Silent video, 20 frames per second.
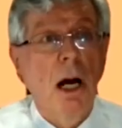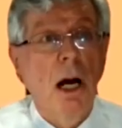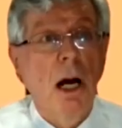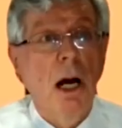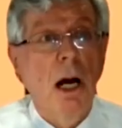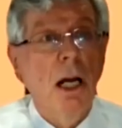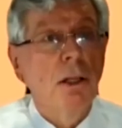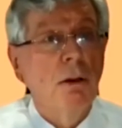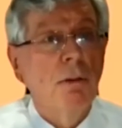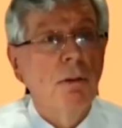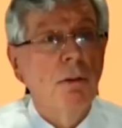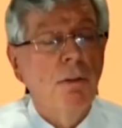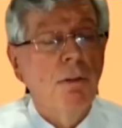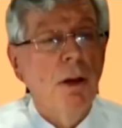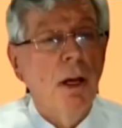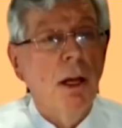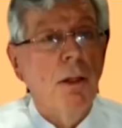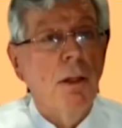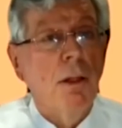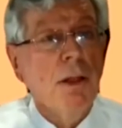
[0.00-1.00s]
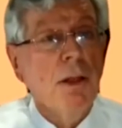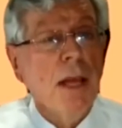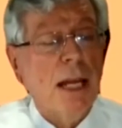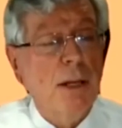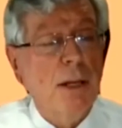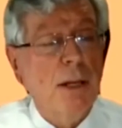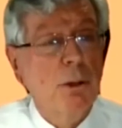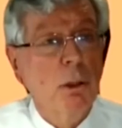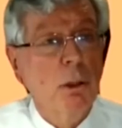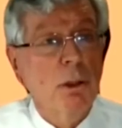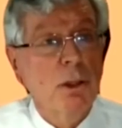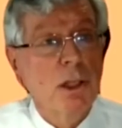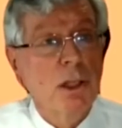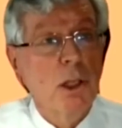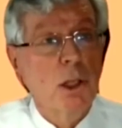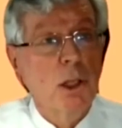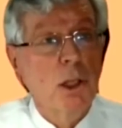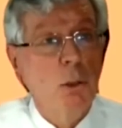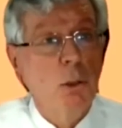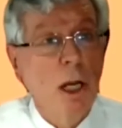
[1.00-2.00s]
kind of theatrical
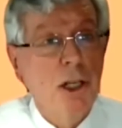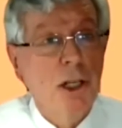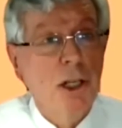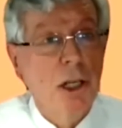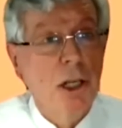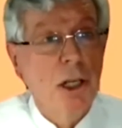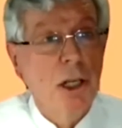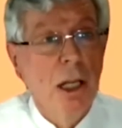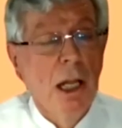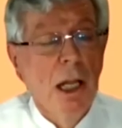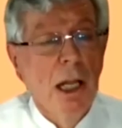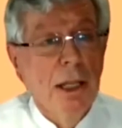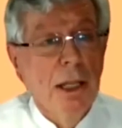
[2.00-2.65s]
situation